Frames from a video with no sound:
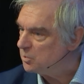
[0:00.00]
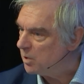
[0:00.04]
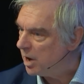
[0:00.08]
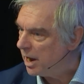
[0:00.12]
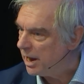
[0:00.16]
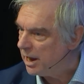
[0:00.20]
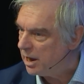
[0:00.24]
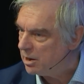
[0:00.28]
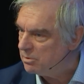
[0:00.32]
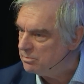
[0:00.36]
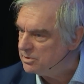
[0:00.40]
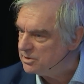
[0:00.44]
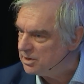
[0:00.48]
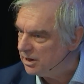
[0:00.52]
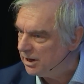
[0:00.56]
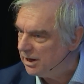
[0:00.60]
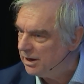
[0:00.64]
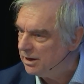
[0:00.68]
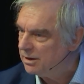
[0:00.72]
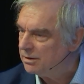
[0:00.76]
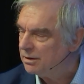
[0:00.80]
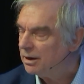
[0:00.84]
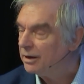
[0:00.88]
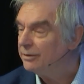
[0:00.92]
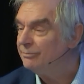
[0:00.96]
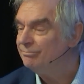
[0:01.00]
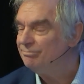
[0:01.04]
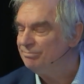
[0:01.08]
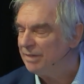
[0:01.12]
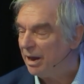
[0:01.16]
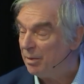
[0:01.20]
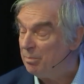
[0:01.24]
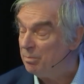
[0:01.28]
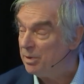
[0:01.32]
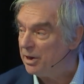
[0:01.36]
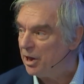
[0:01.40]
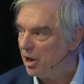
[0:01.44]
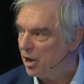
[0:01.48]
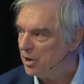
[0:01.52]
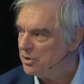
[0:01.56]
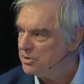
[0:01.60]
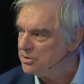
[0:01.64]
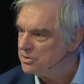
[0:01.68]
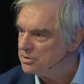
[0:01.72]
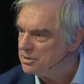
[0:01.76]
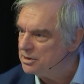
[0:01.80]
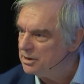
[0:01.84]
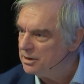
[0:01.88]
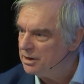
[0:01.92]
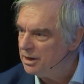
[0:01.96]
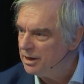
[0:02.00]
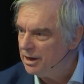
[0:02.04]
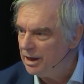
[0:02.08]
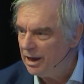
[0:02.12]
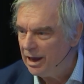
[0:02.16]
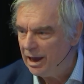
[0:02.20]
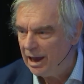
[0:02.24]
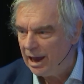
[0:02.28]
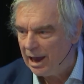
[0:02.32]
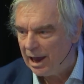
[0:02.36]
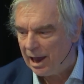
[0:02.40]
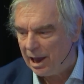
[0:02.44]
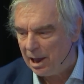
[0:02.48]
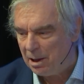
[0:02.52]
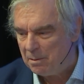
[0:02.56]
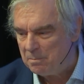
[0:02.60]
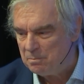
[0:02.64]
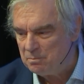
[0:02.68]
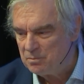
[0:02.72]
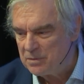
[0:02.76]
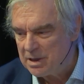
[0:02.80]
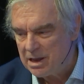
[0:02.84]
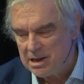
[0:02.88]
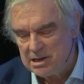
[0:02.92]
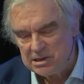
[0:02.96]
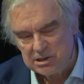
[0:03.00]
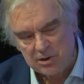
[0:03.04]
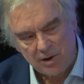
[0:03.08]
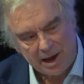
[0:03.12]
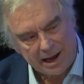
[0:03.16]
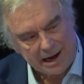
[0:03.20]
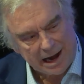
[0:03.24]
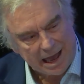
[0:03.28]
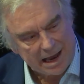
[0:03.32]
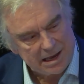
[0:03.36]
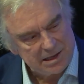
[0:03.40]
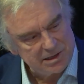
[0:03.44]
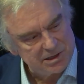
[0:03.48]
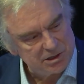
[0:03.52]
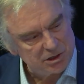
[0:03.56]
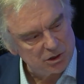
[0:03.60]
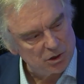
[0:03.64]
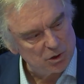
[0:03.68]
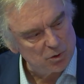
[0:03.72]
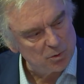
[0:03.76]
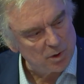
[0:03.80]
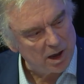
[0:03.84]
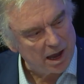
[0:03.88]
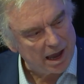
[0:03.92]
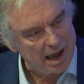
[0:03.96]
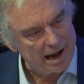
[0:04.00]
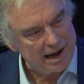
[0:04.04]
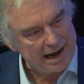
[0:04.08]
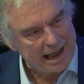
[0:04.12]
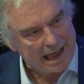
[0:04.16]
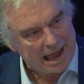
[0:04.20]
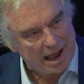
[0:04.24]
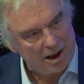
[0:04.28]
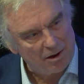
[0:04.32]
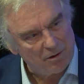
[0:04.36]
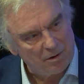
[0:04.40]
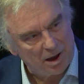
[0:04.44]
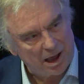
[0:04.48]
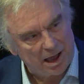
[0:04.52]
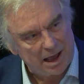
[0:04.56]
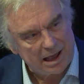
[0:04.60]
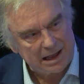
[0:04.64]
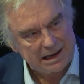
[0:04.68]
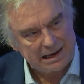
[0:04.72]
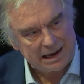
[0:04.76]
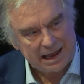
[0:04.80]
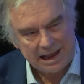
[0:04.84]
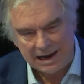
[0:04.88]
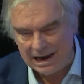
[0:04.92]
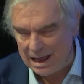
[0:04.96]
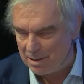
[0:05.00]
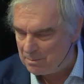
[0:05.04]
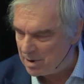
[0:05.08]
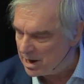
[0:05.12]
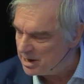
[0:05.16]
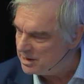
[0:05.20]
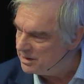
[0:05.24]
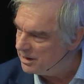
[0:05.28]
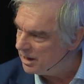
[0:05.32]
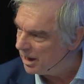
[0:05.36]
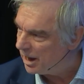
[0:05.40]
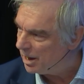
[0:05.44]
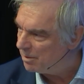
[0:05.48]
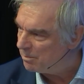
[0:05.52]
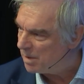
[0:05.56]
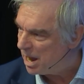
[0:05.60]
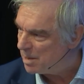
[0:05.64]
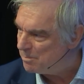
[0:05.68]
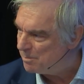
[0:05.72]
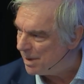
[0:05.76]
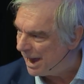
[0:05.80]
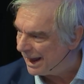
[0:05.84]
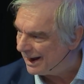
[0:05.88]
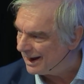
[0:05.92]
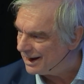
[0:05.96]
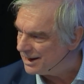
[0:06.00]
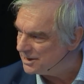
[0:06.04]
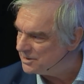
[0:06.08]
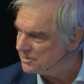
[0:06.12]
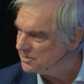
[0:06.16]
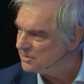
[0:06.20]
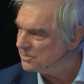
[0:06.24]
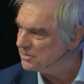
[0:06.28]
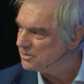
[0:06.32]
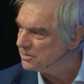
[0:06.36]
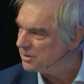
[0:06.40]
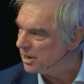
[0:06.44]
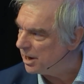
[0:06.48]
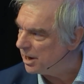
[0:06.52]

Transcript: IoT and beyond. So I'd like to now let my panelists